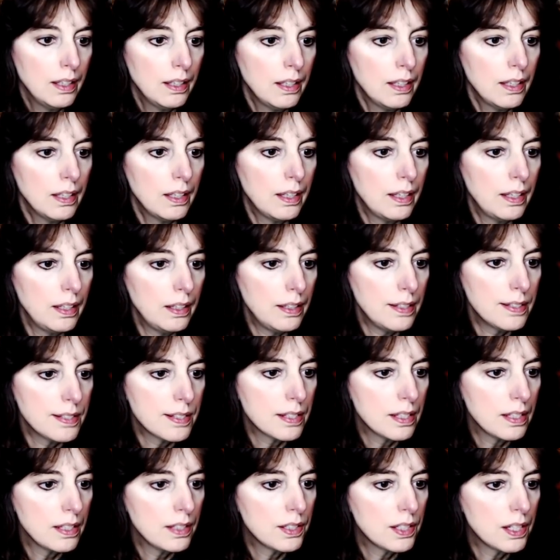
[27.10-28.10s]
Hey,
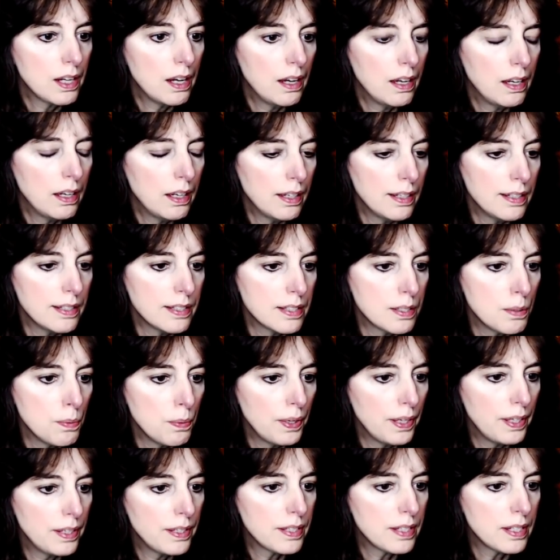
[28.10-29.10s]
Lizzie H. Hi,
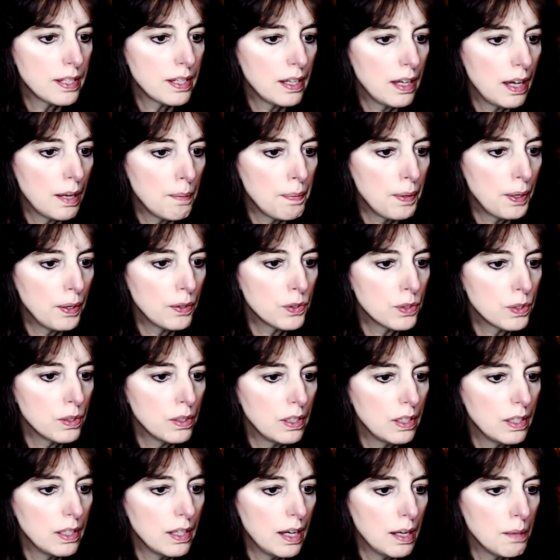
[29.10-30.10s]
Siwanti. Hi, Pear
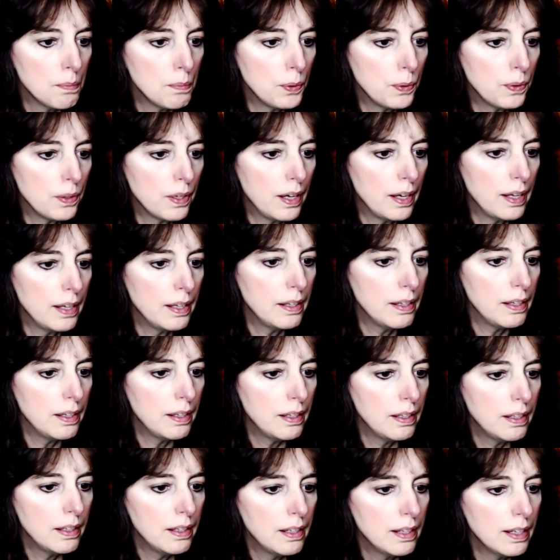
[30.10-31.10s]
Tree. Hi, Mocha.
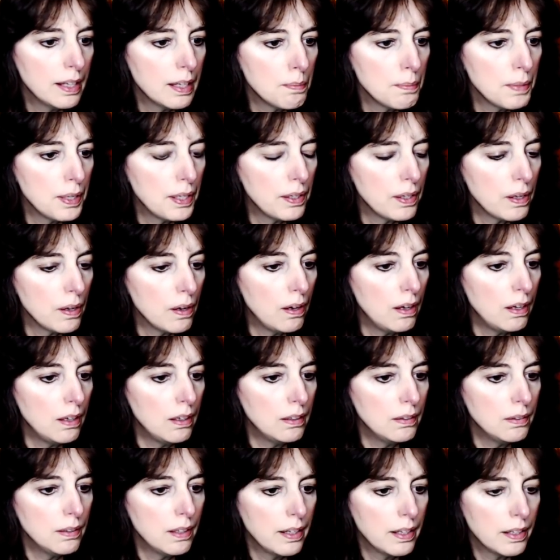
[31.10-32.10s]
Hey, Mandy
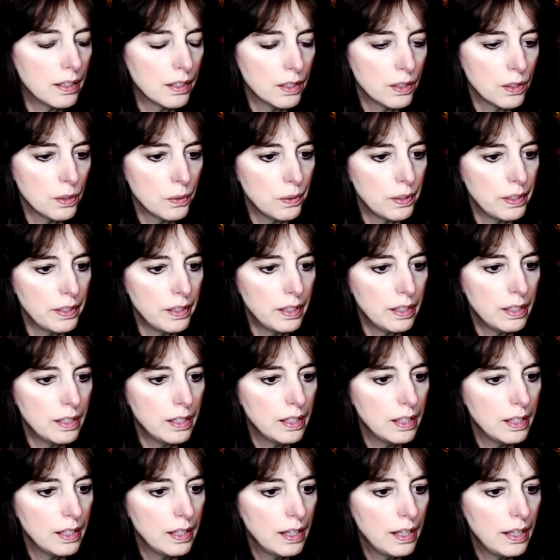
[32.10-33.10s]
Hall. How are you doing?
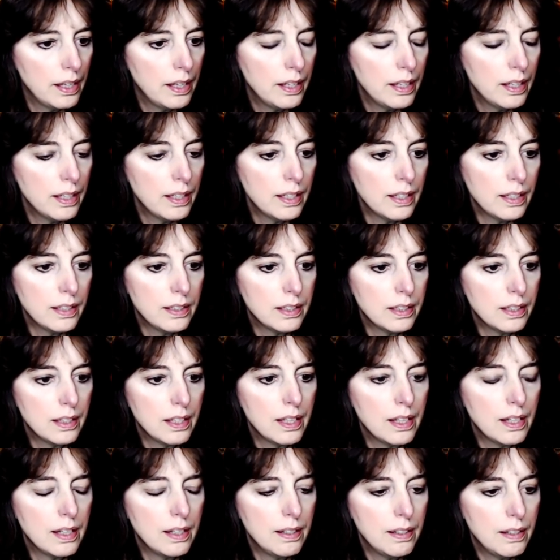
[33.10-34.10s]
Hey,
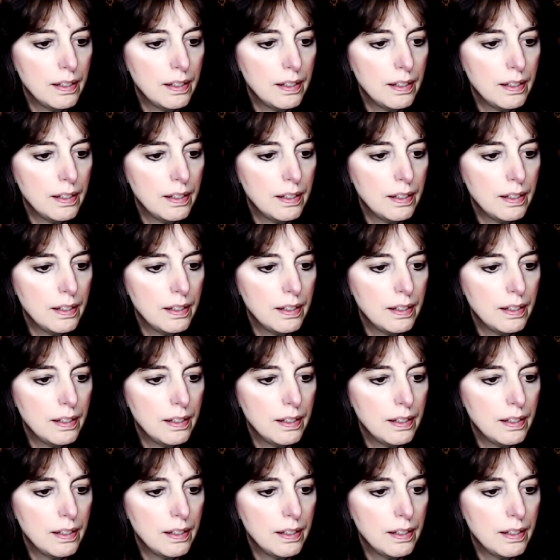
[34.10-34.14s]
Dalia.